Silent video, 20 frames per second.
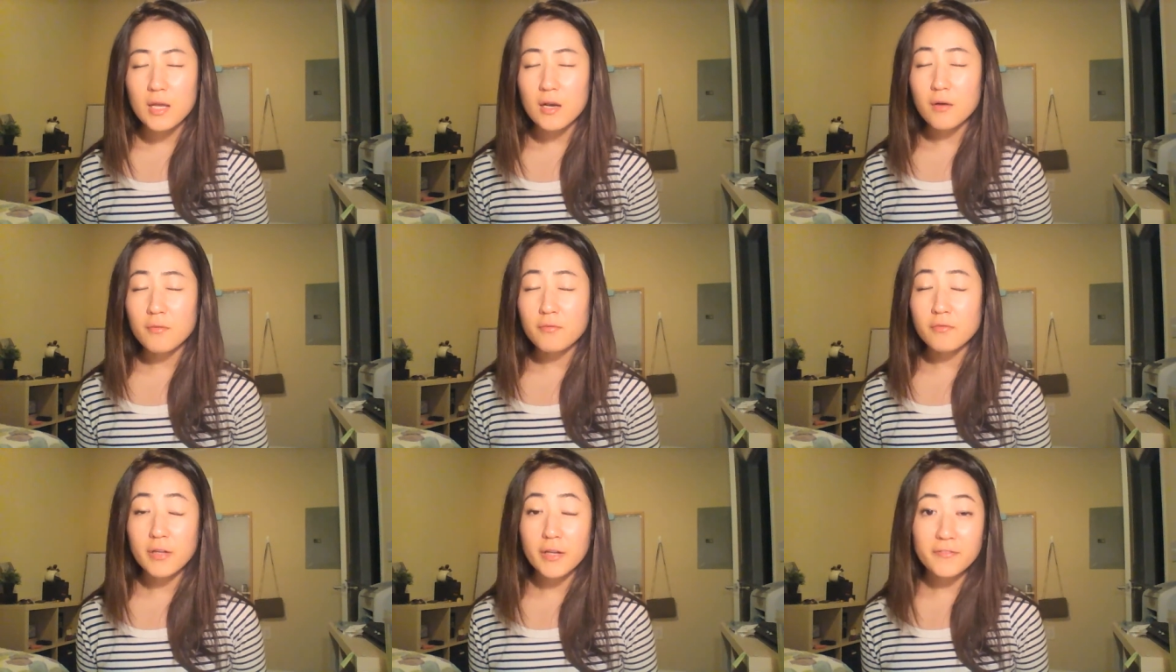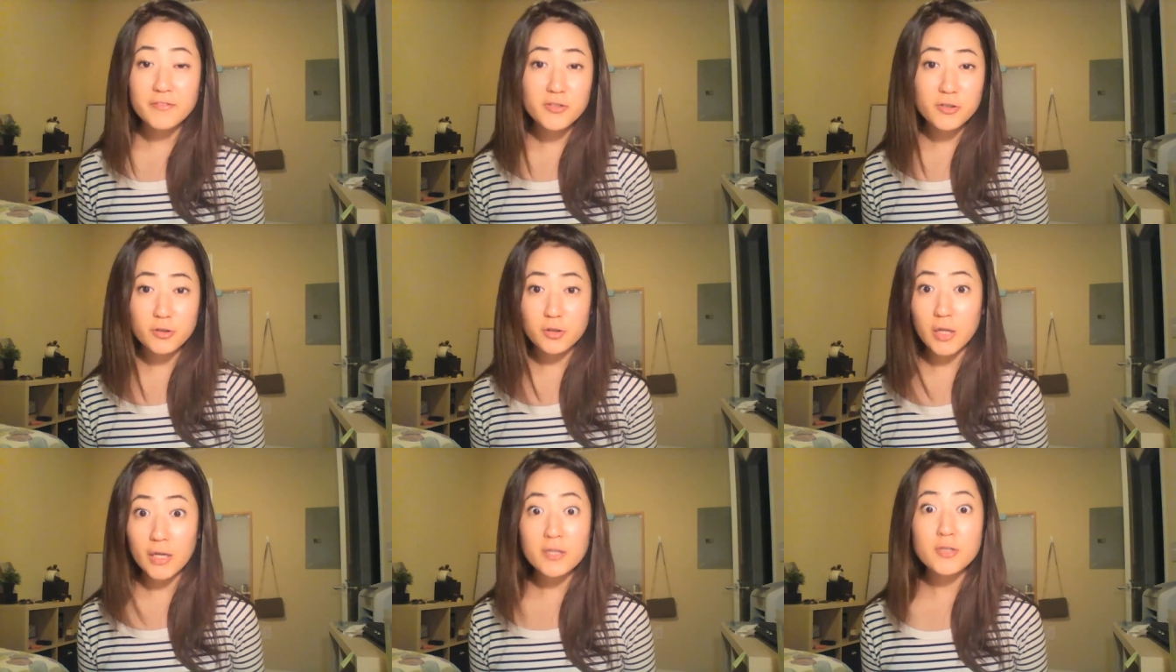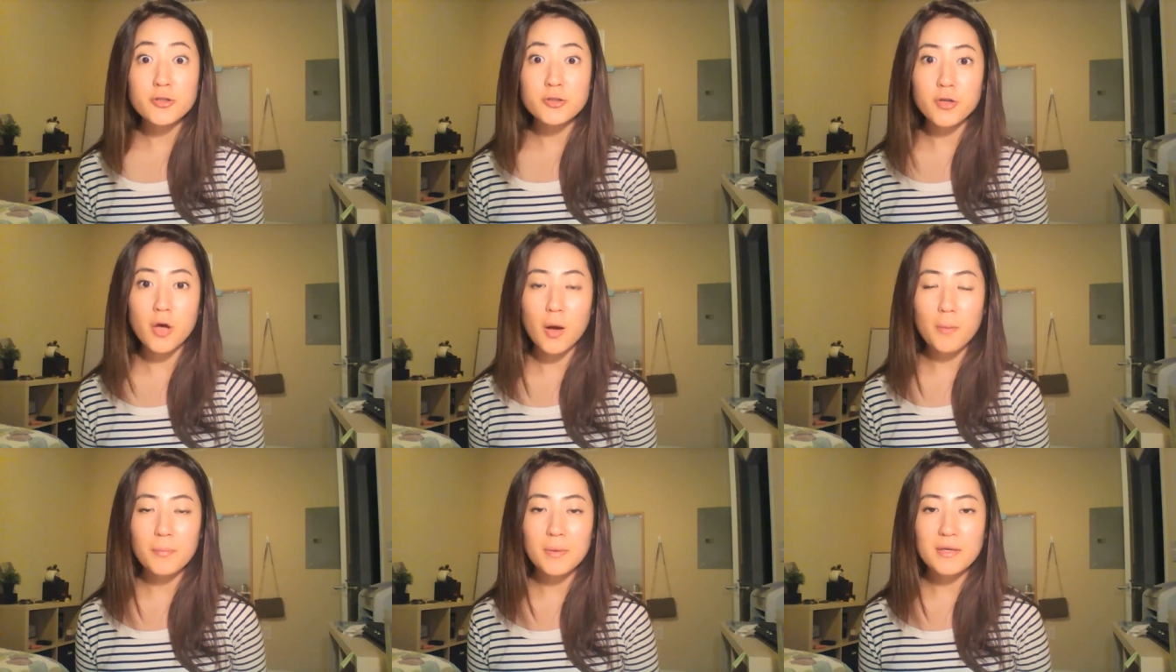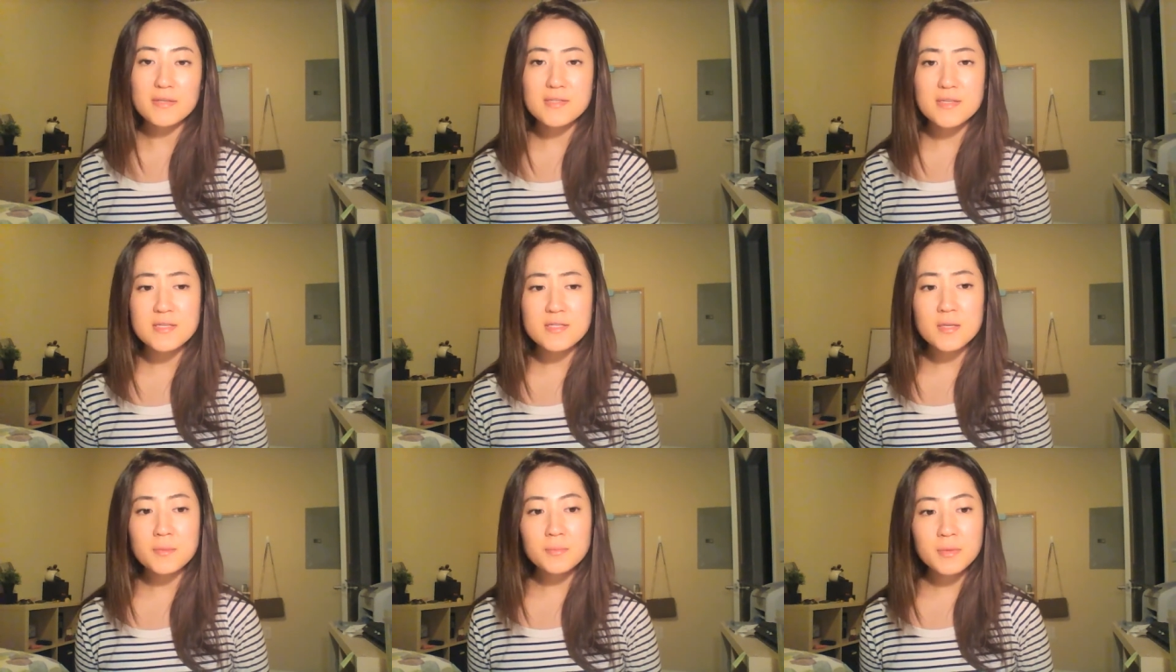of lecture topics,
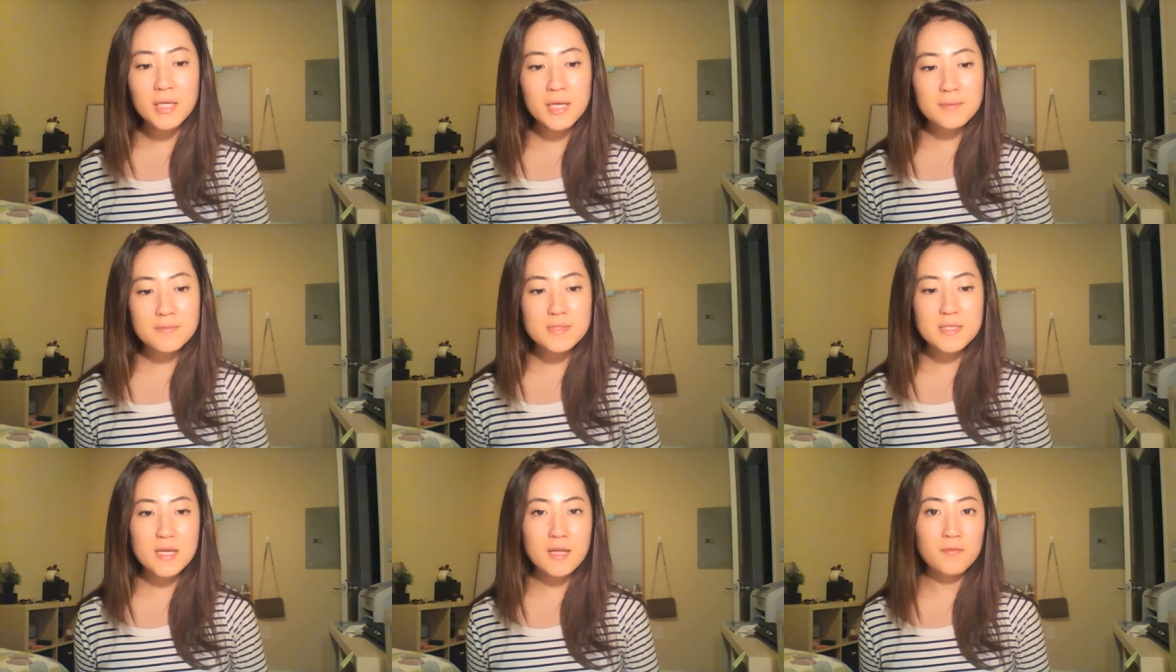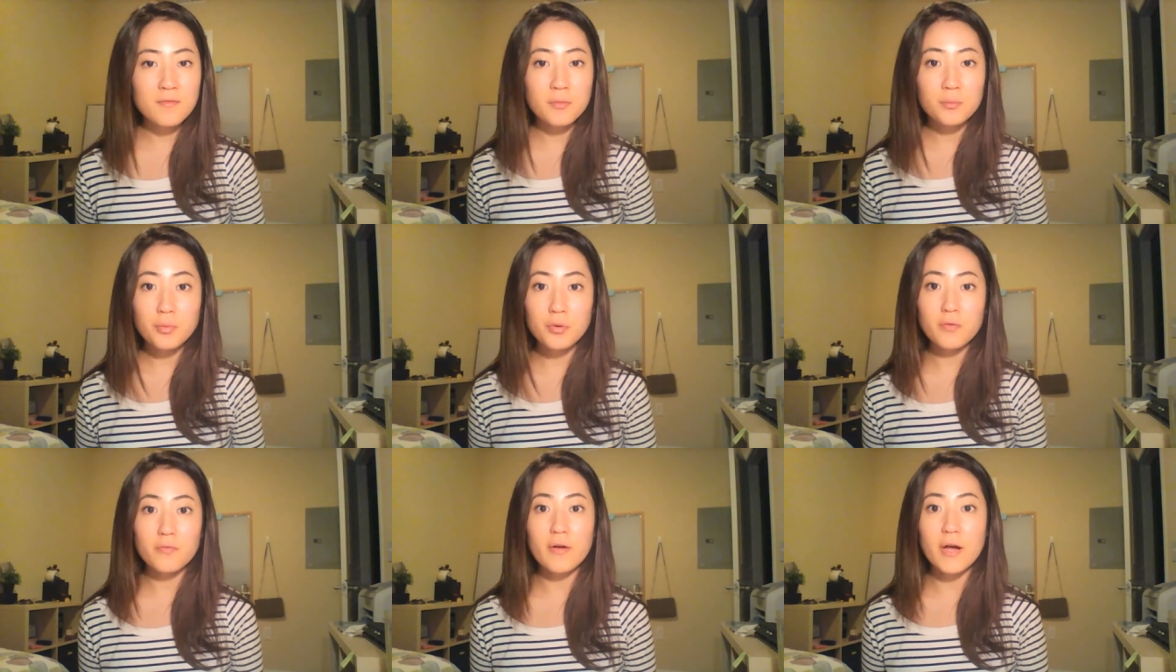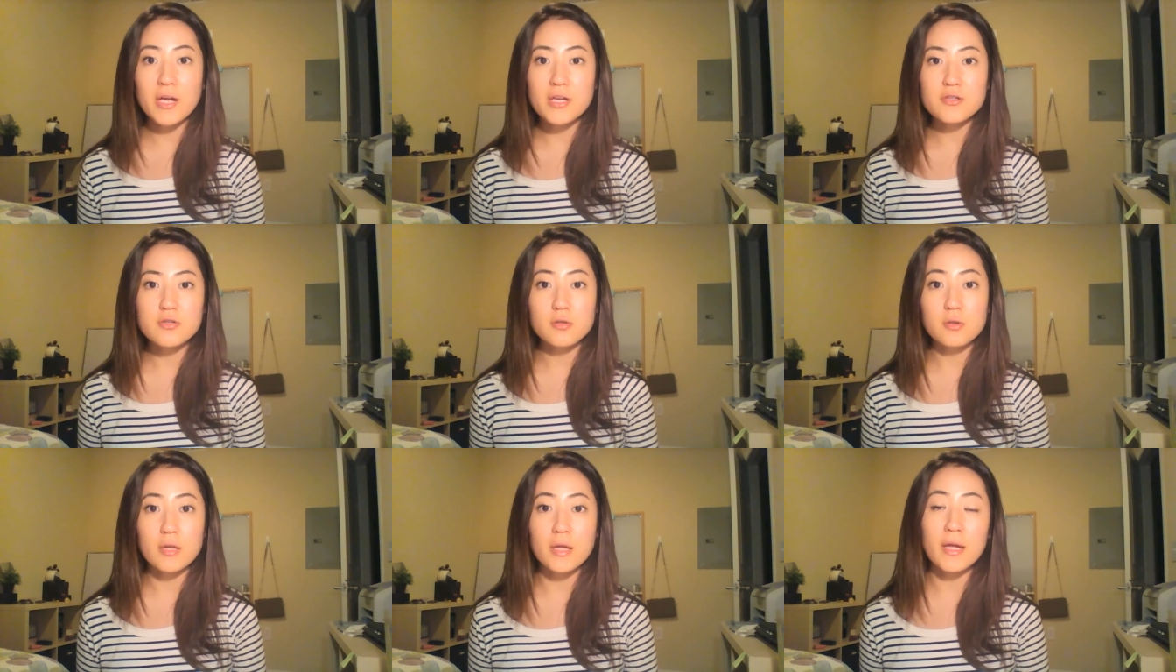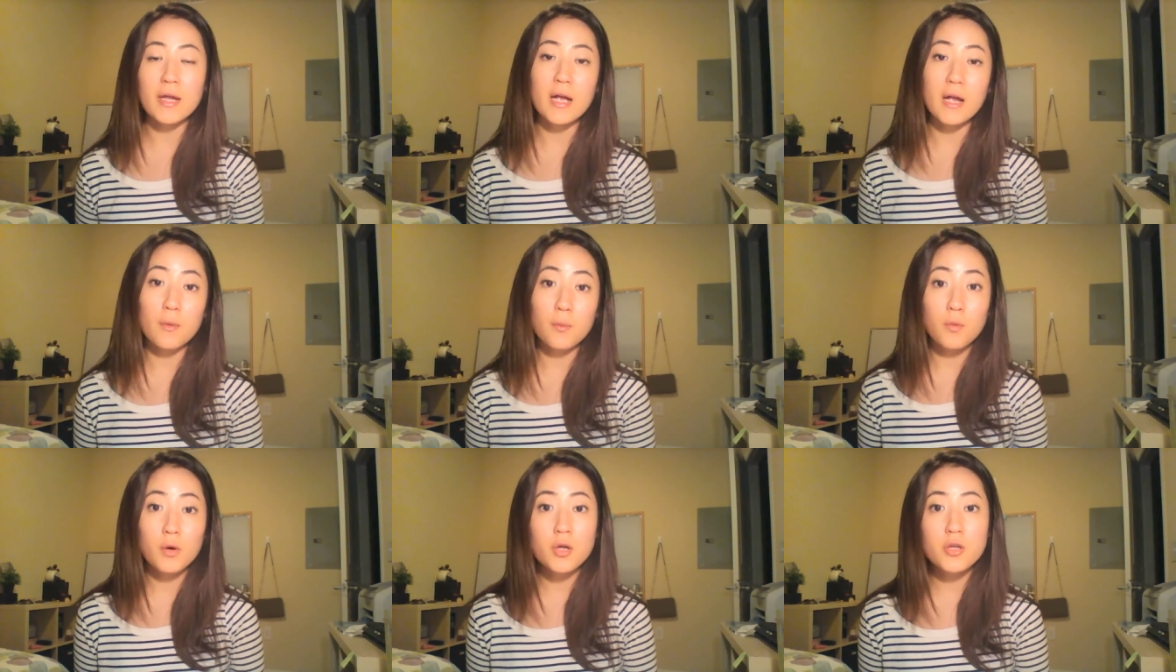and sometimes they even provide you, like,
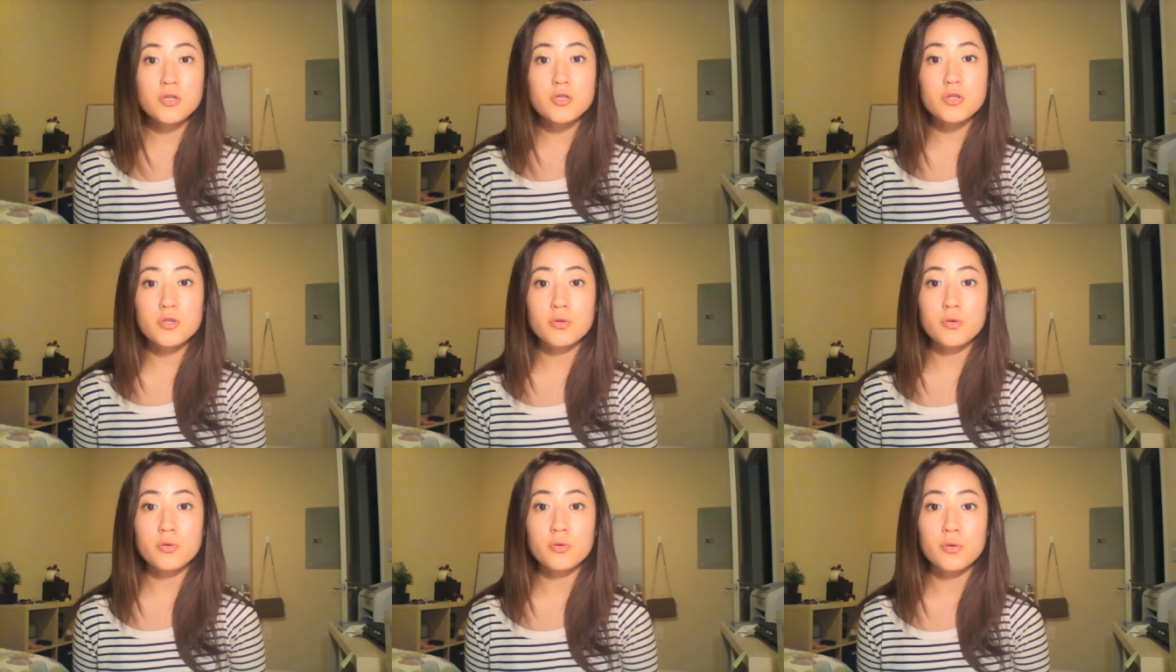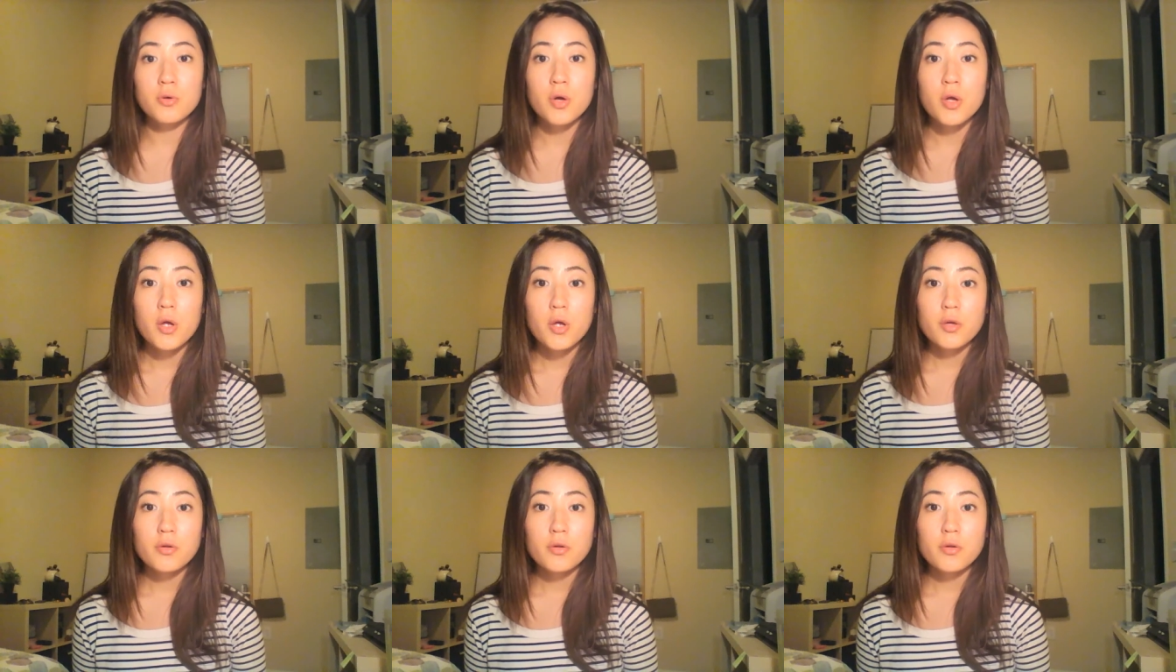I want you